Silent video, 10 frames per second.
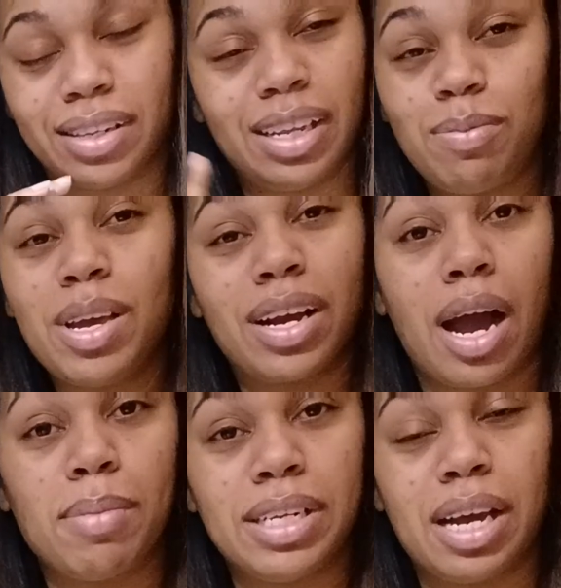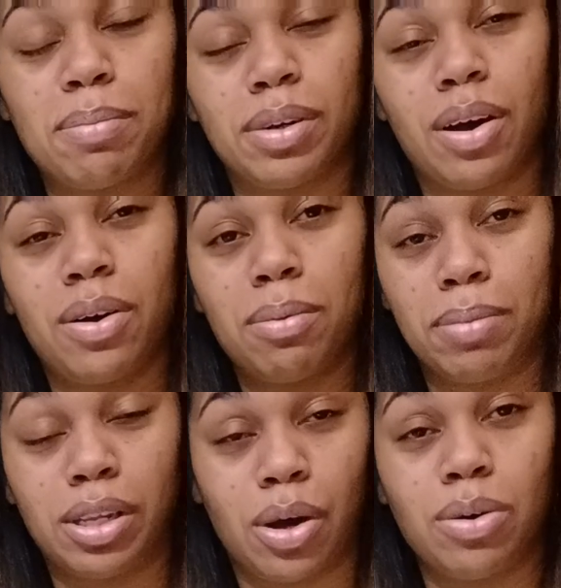Leave me a comment down below,
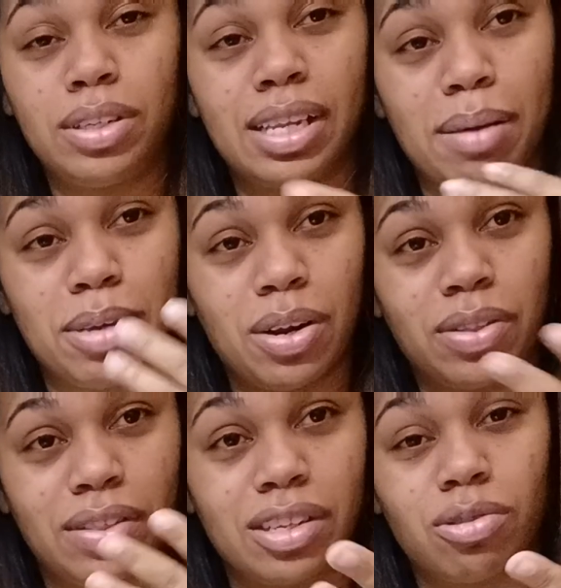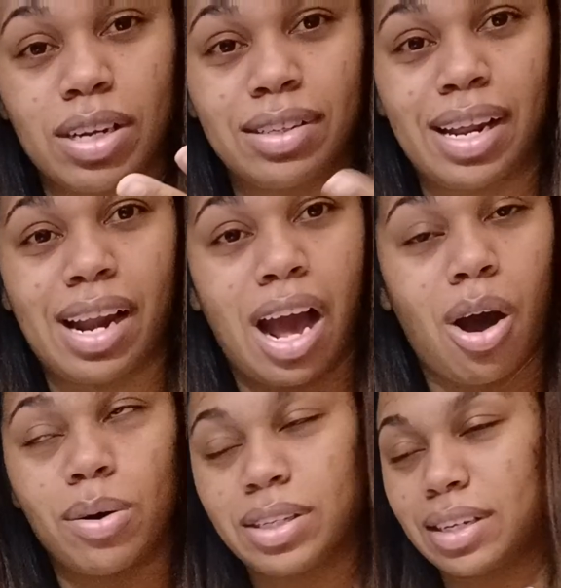below to let me know that this resonated. I
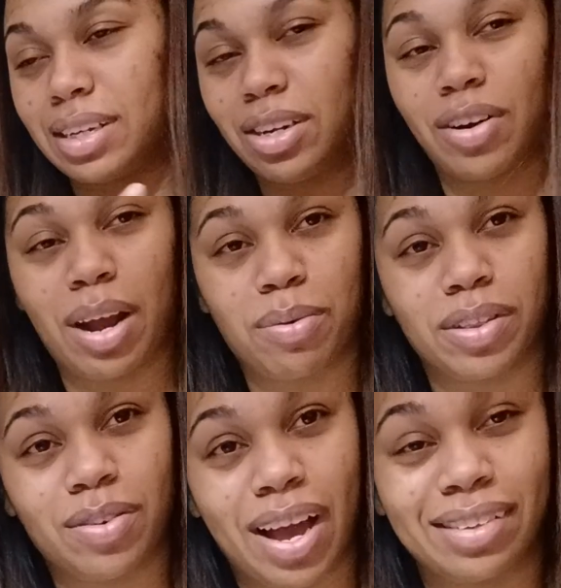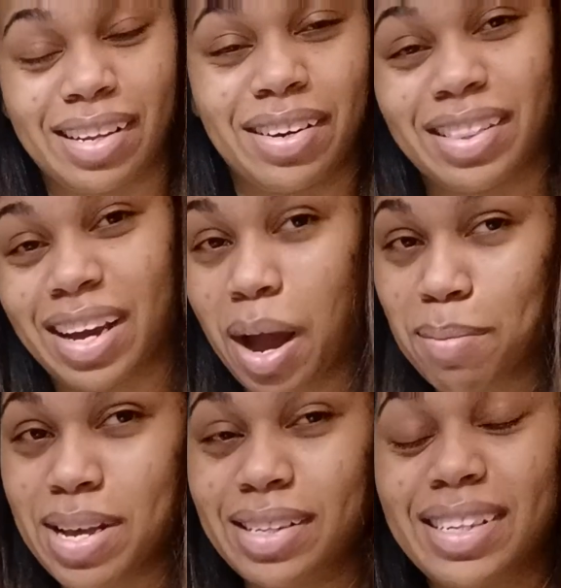always like to interact with you guys down in the
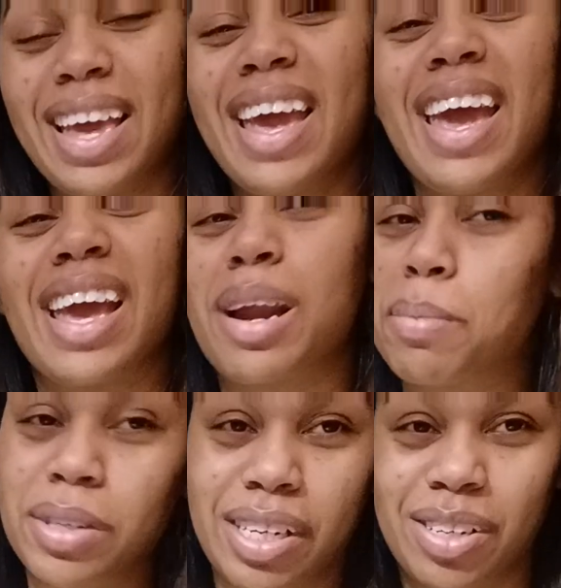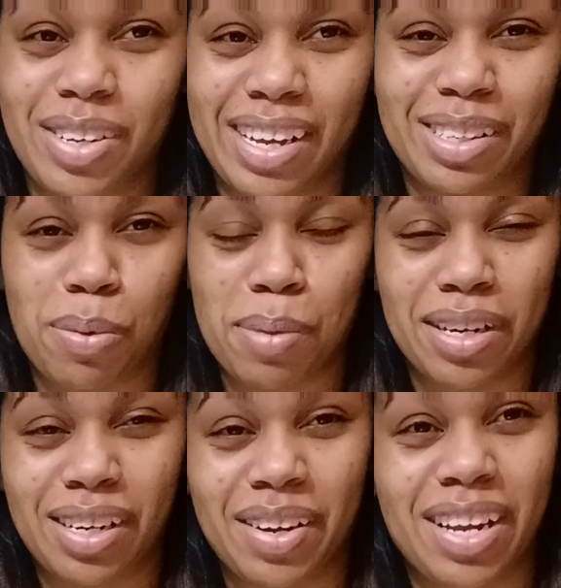comments. And I appreciate you guys so
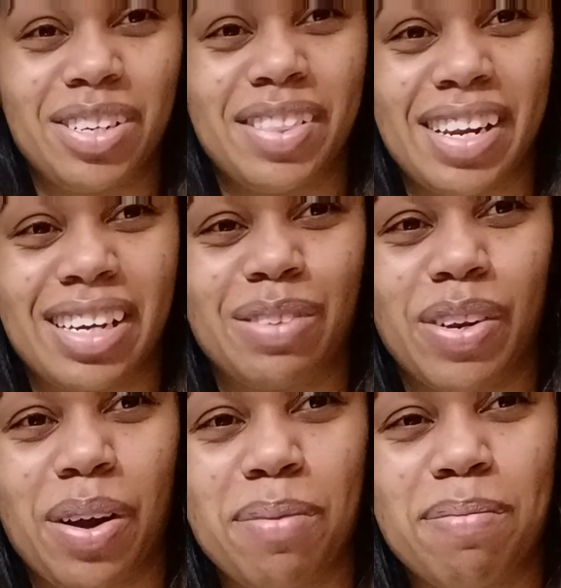much. I'll catch you in the next video.